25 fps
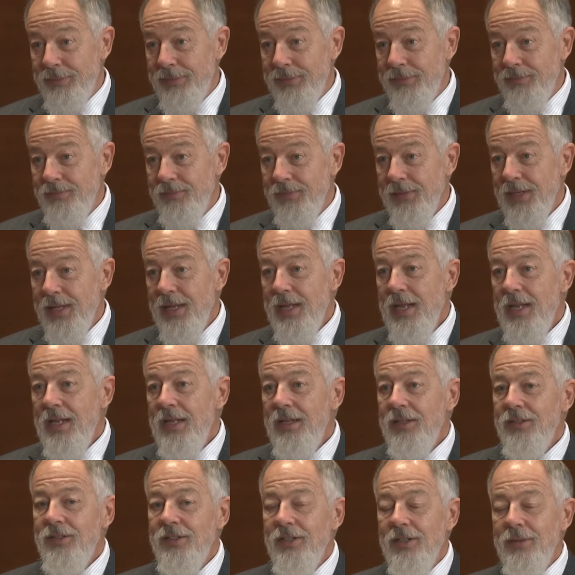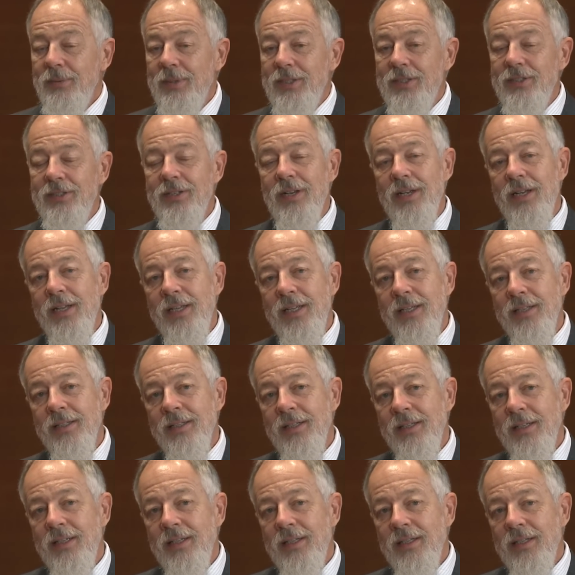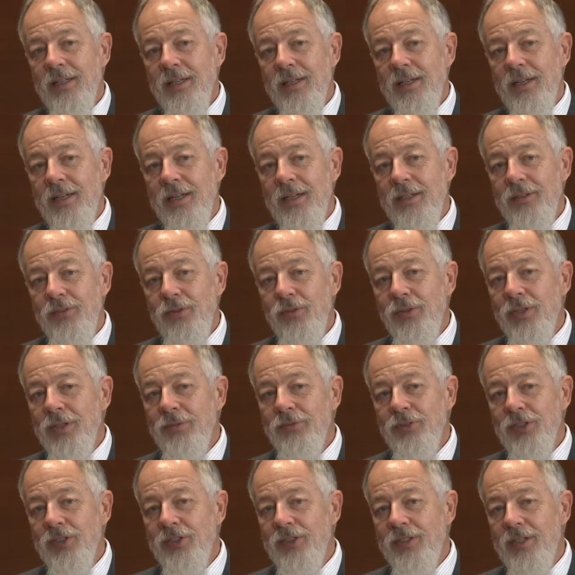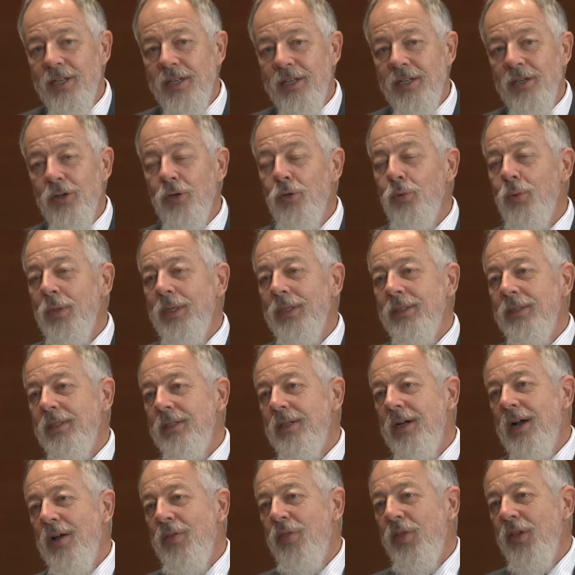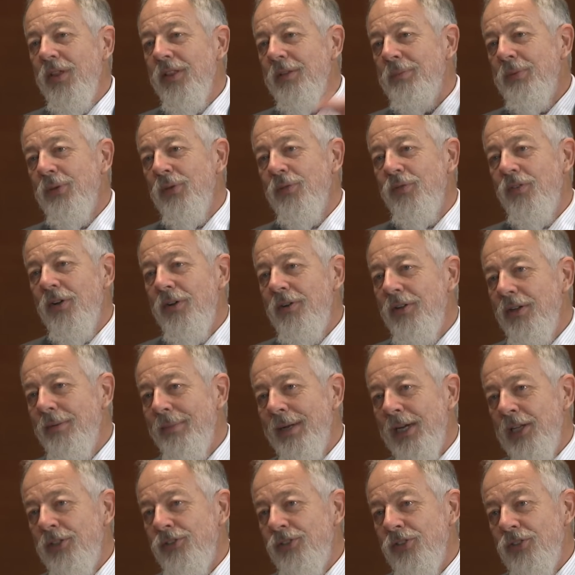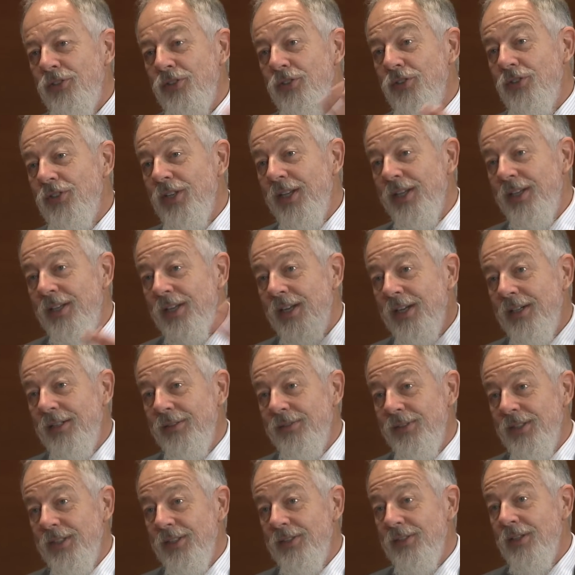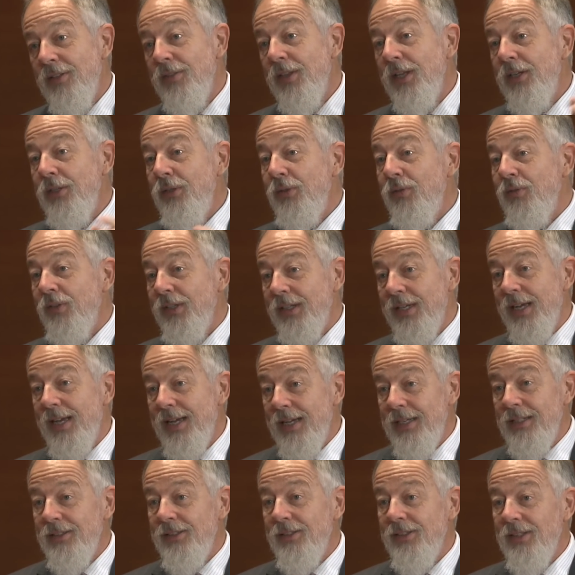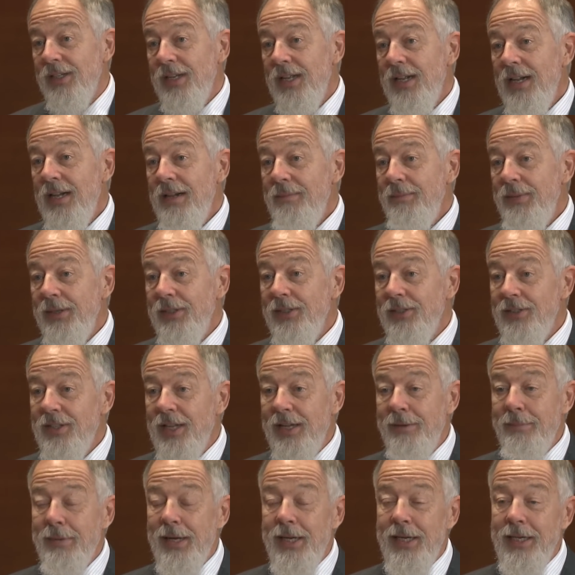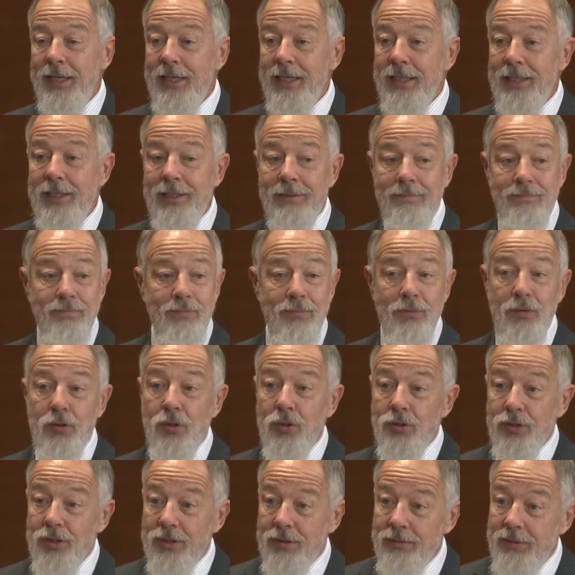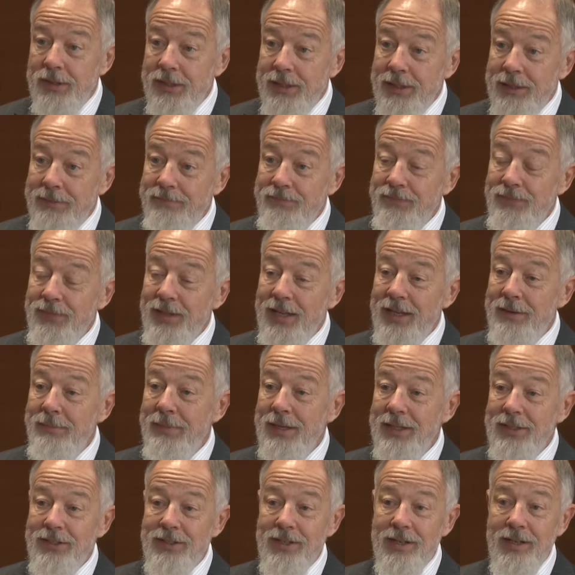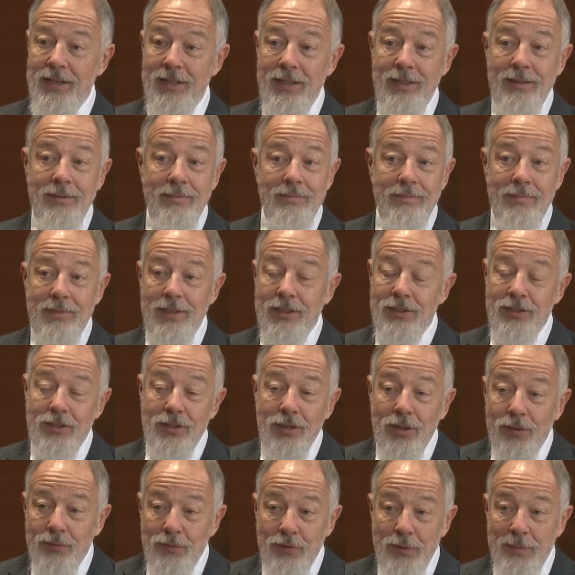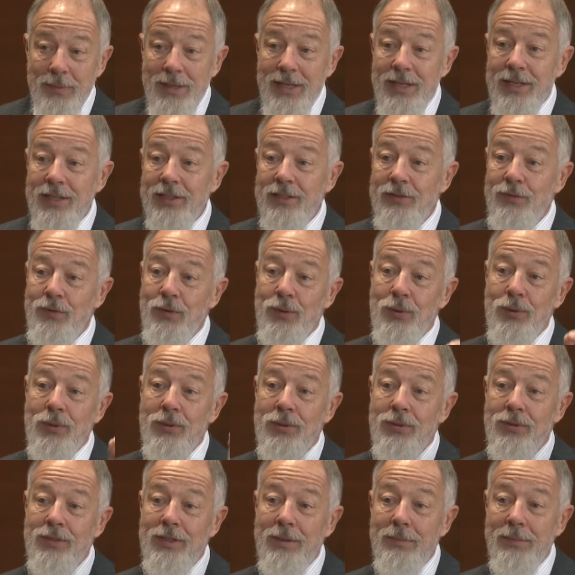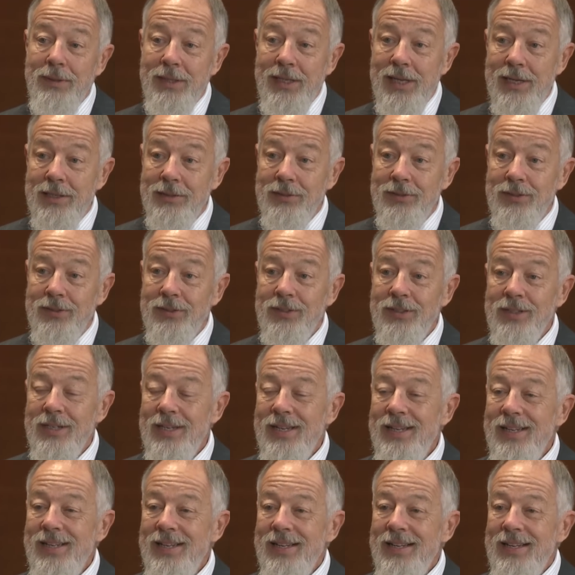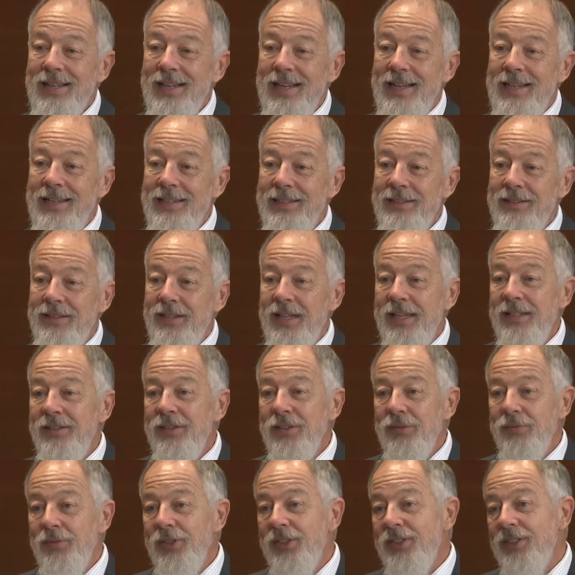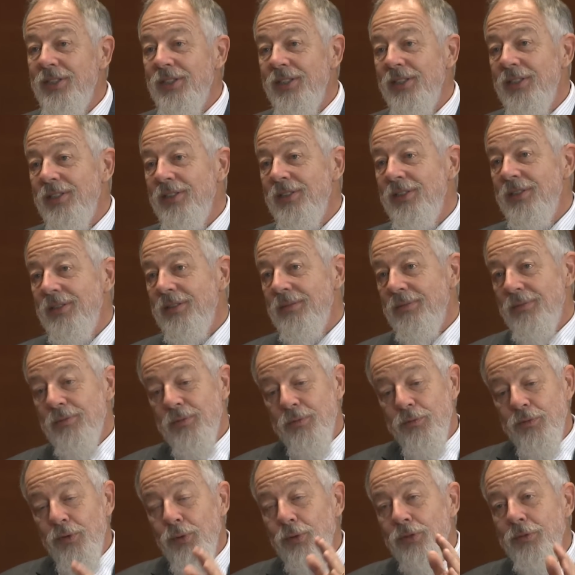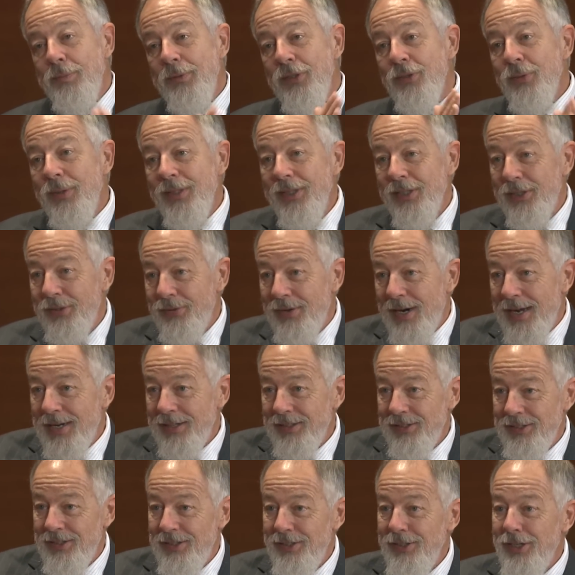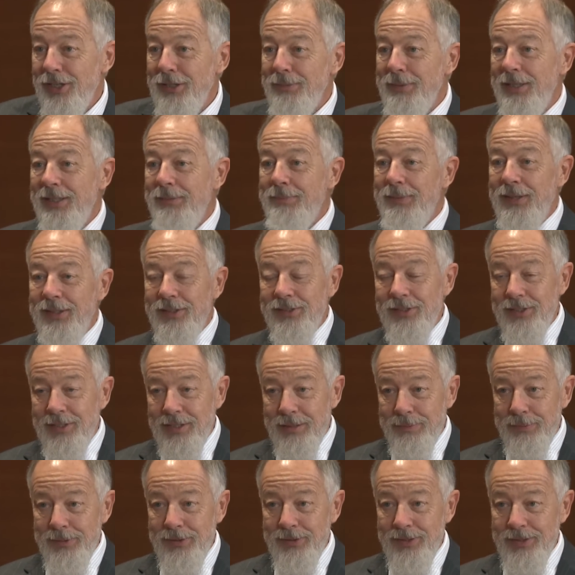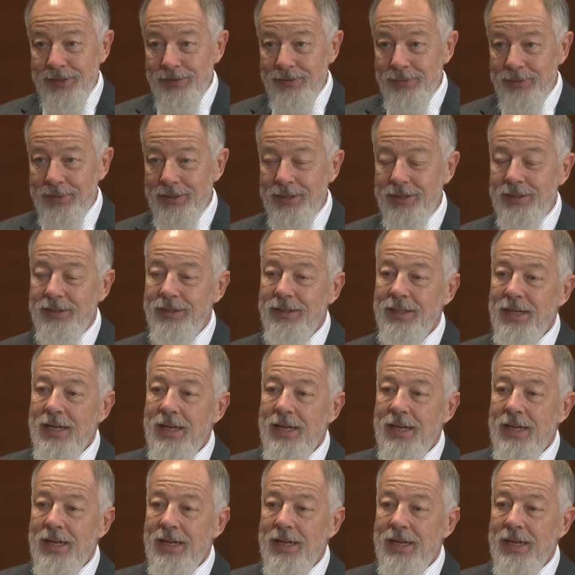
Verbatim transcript: Yes. So we're saying uh, you don't just say, oh, well, I think the portfolio manager should take care of this, and then you forget, mm. because they may not agree. They may say, it's not for me, it's for somebody else. And then the risk is falls between the cracks and nobody picks it up and deals with it.